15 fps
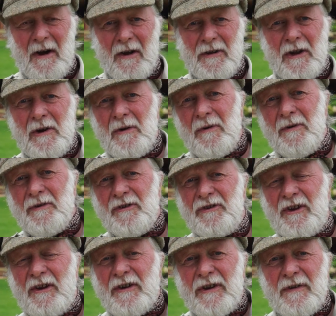On the
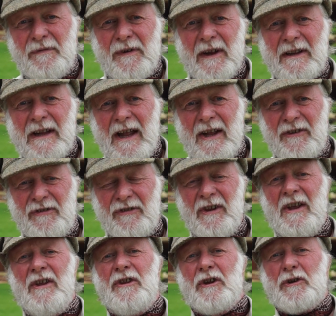lawns, under the floodlights,
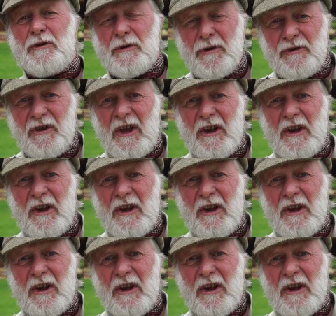the crews are